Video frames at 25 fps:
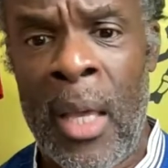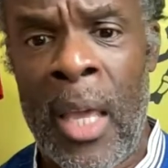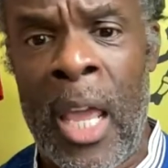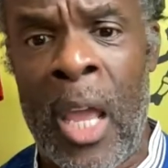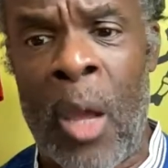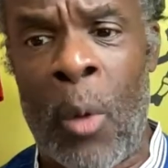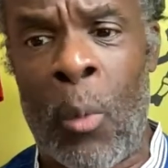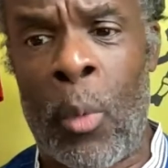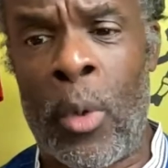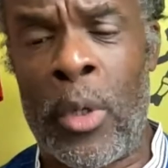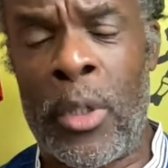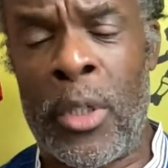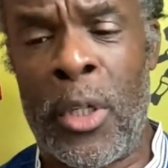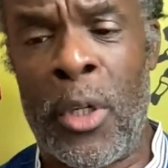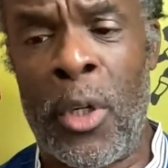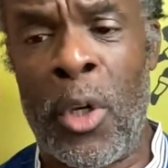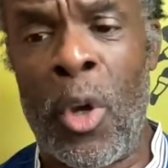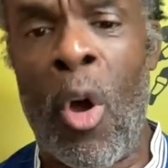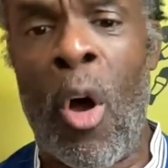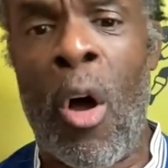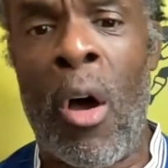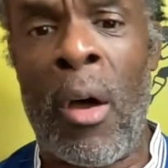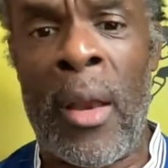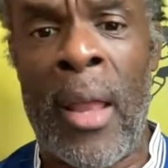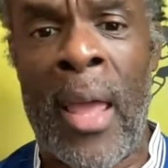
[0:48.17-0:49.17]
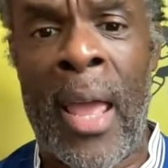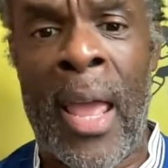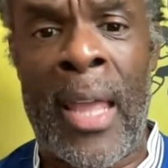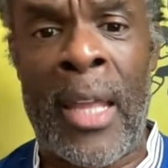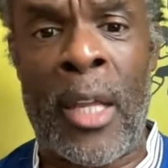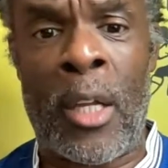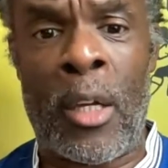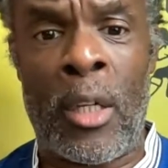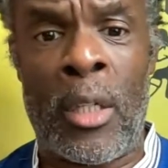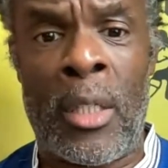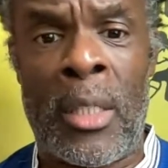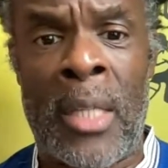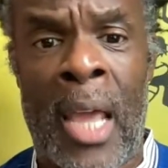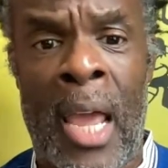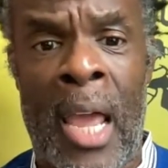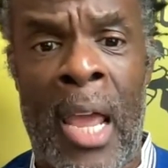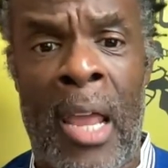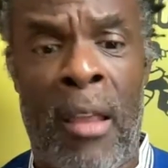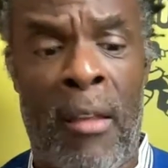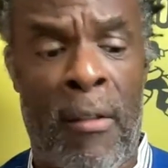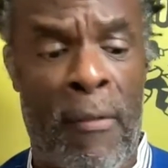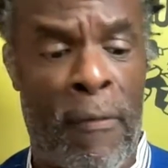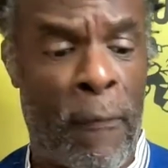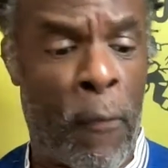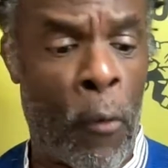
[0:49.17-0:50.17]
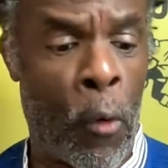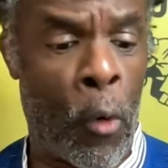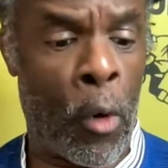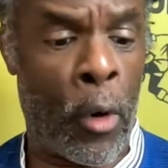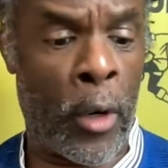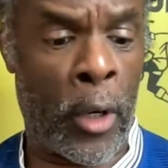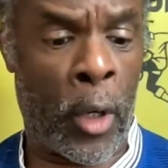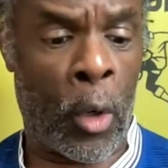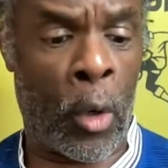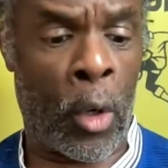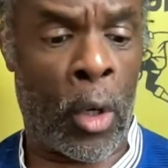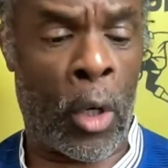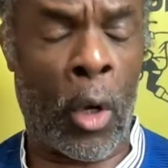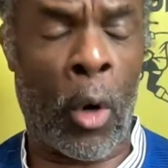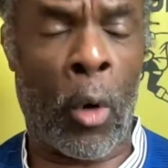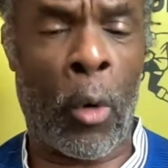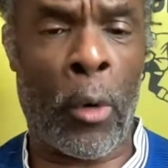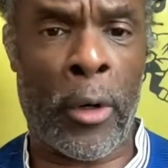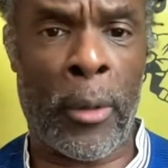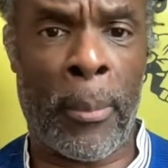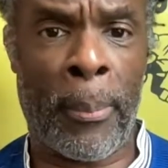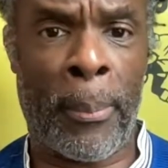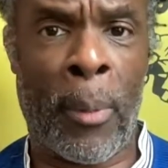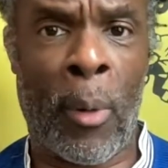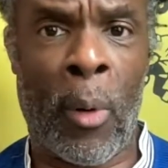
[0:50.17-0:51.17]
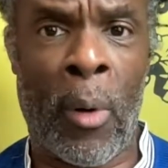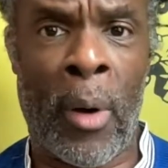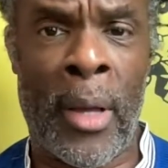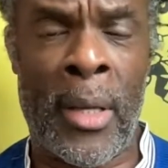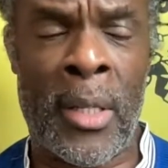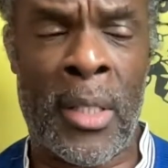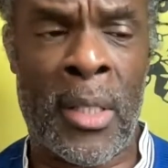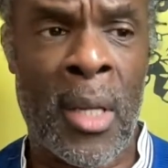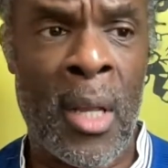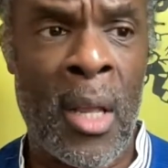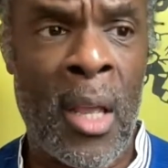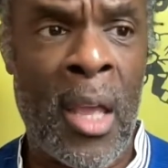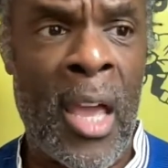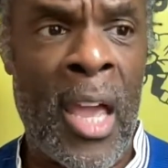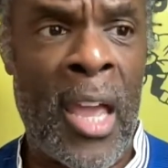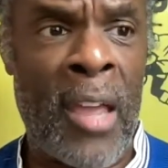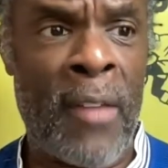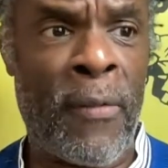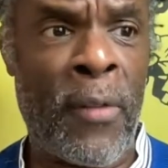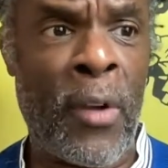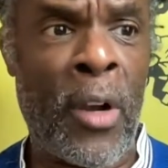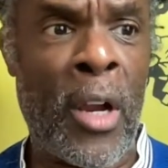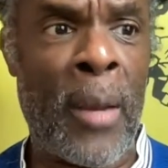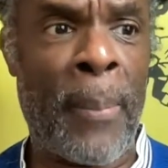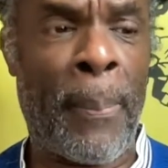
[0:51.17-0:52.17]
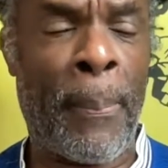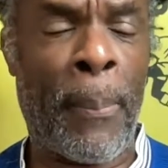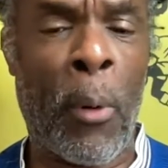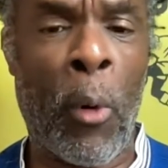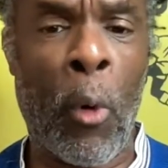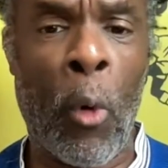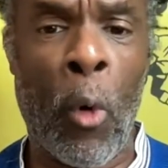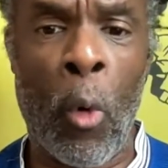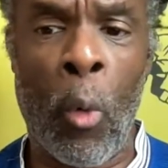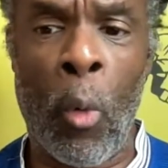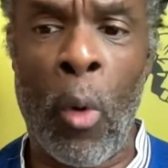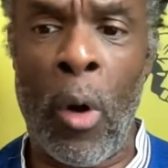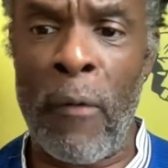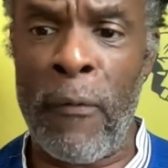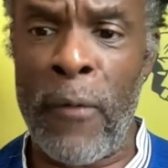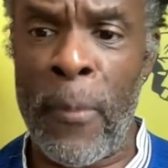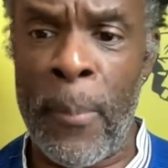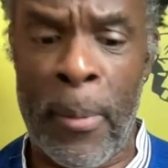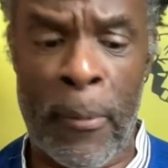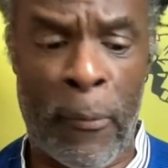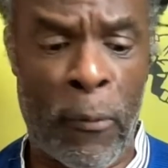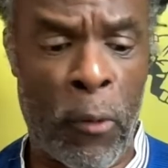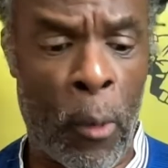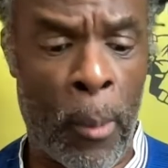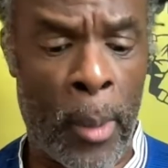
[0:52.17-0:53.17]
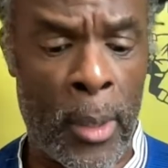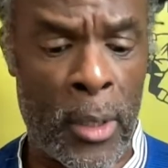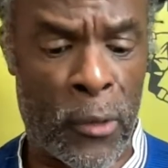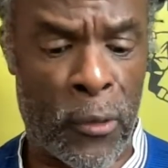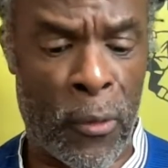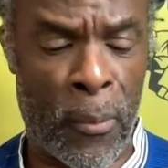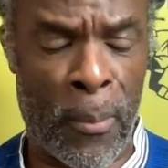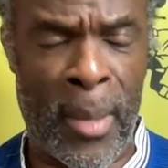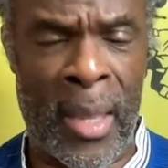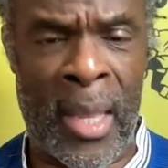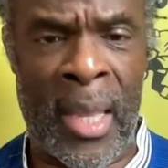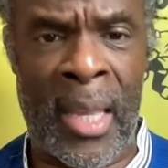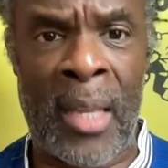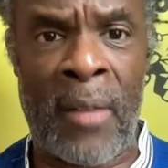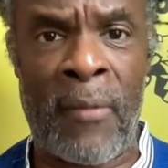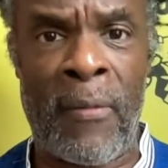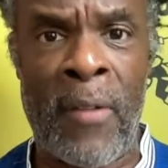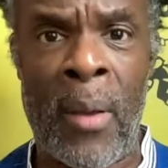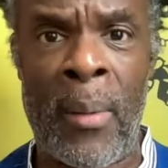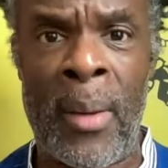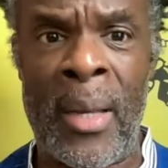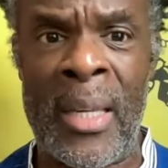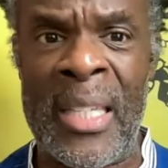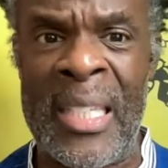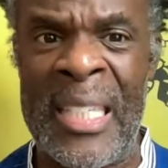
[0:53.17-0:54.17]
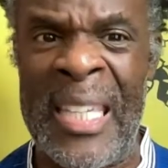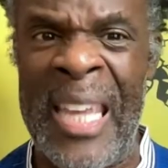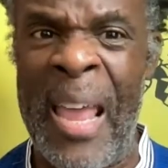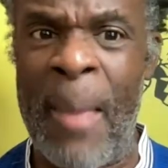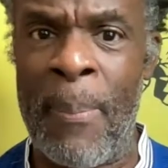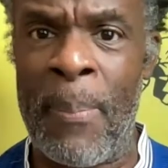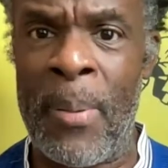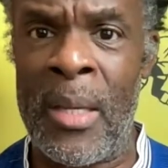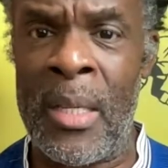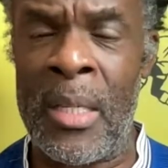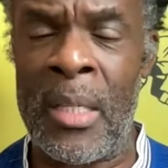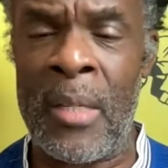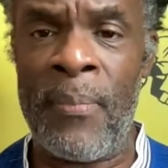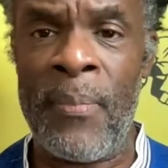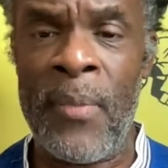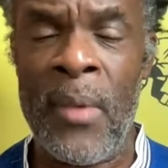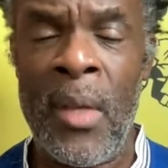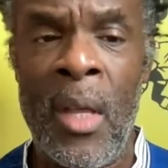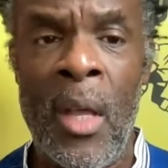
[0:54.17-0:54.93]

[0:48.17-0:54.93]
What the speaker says: It was not a good day for your Golden Boys. A very poor Watford performance for me, very tepid.